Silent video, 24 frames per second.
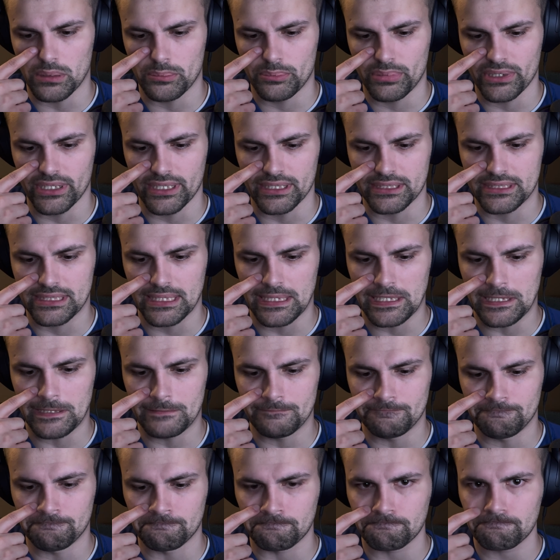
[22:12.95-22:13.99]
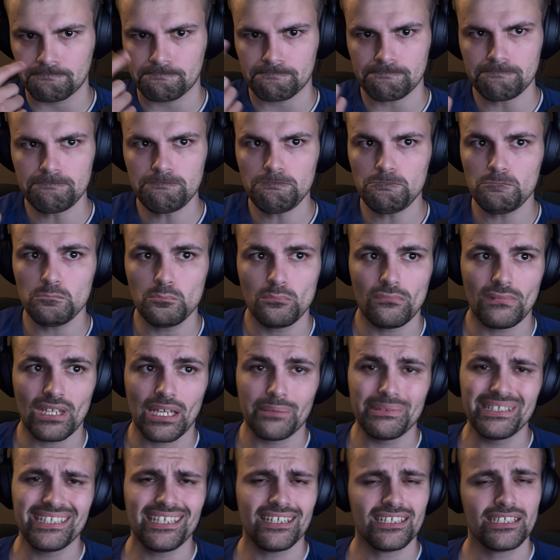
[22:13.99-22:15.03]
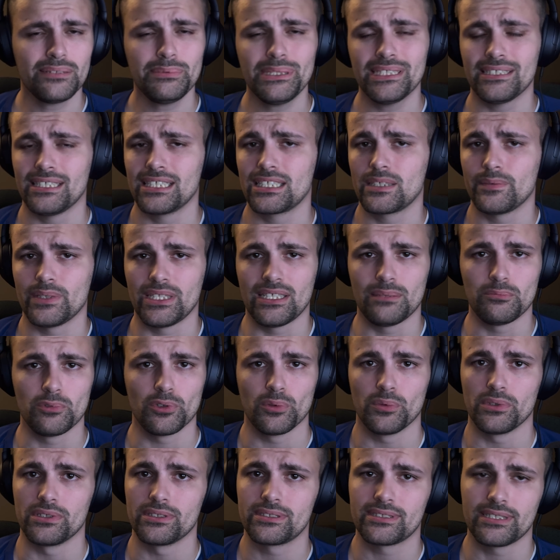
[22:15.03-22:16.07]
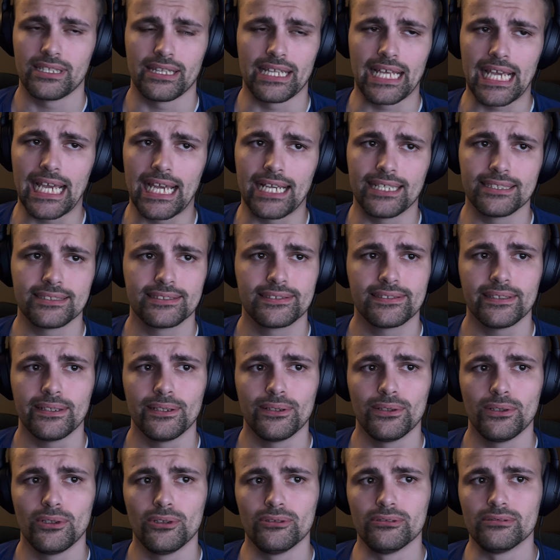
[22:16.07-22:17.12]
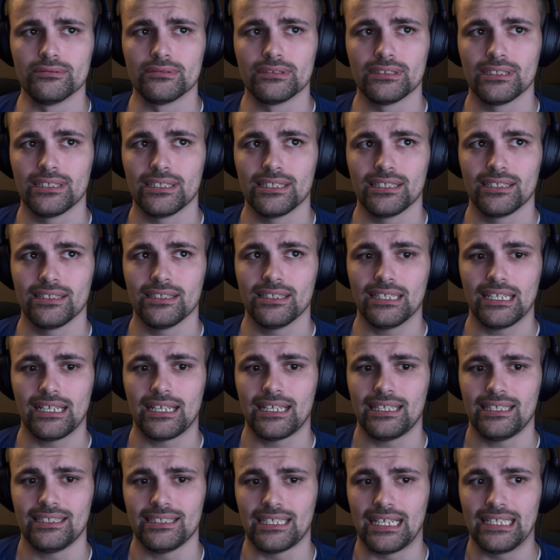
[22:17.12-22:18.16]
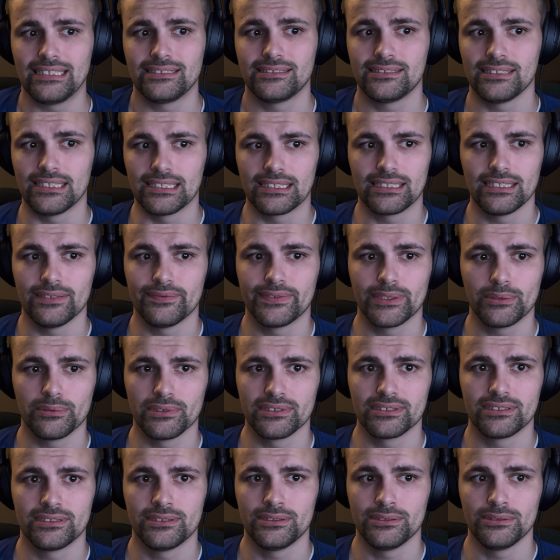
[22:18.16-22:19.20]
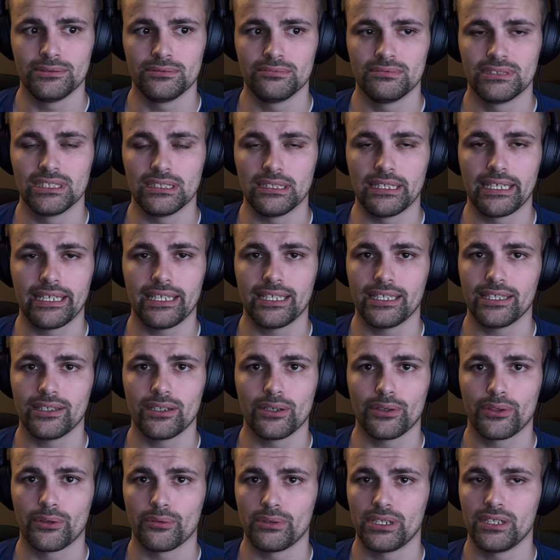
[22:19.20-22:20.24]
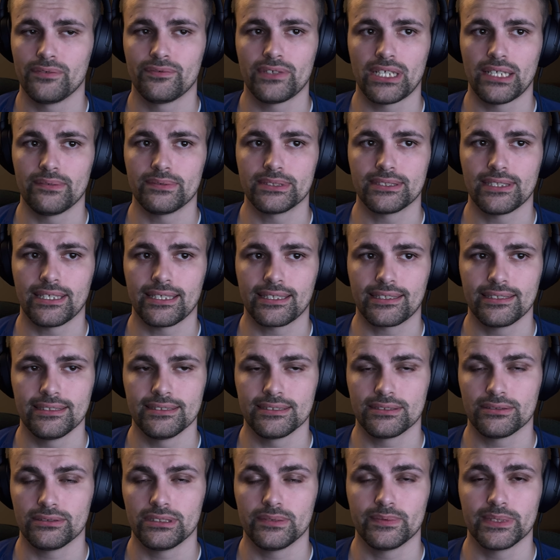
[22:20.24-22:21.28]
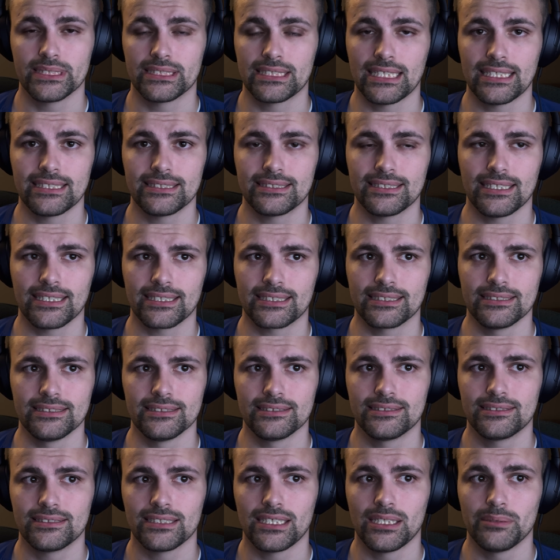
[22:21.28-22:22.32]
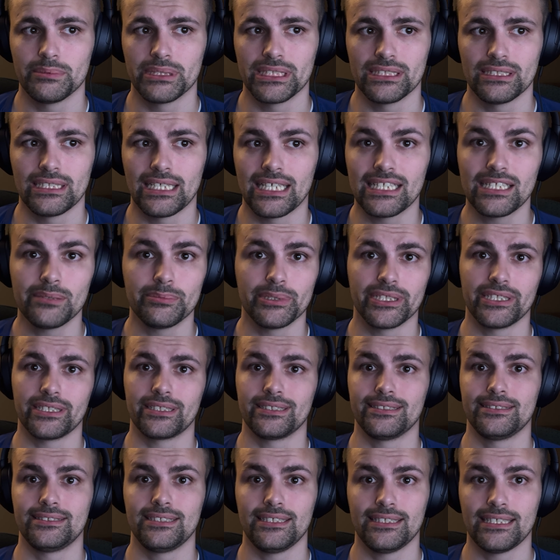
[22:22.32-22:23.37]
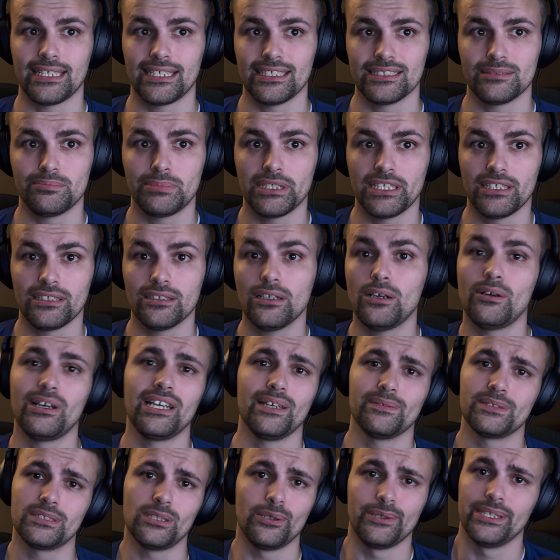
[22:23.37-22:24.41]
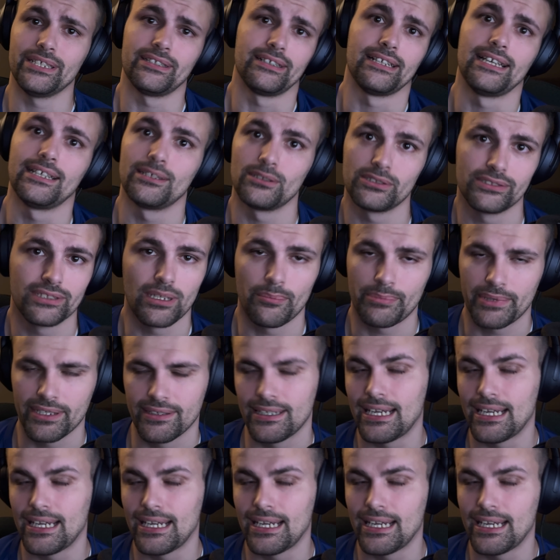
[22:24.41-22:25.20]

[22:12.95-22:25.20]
But I mean, yeah, it could be a heck of a lot more worse than that. So I think if it were to delay, 3 to 5 seconds or even 10 seconds, I mean, anybody could see that as being, oh, I have slow internet or something.